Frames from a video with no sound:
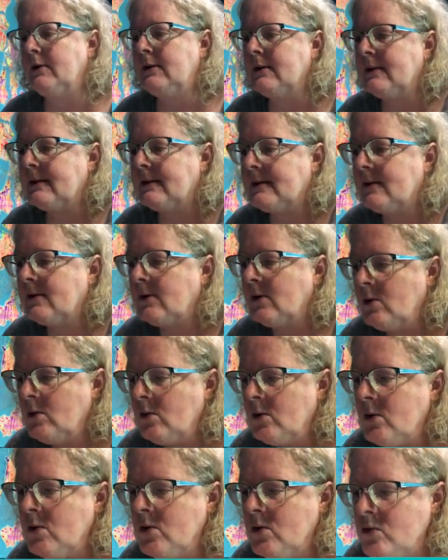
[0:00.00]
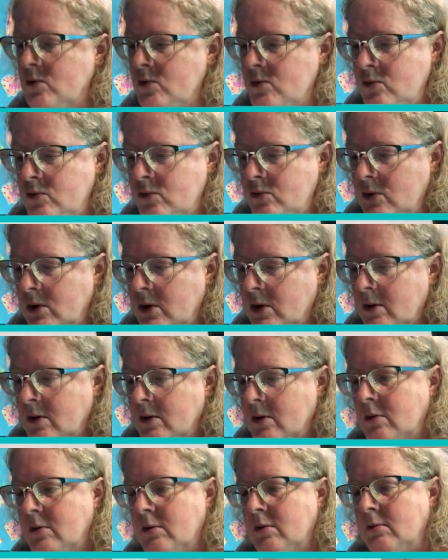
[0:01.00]
it's so old.
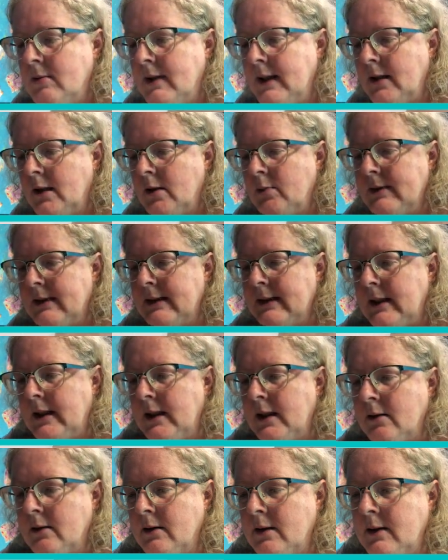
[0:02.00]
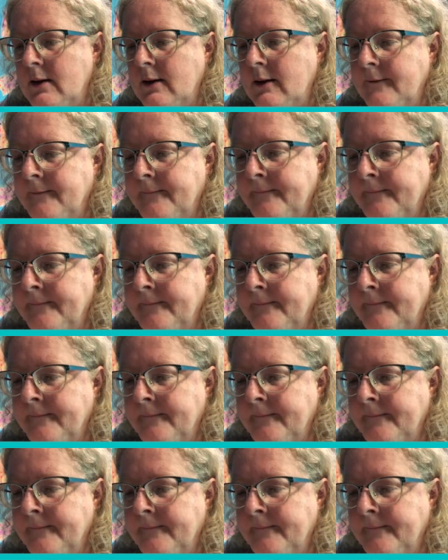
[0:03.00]
Wait, it went in here, didn't it?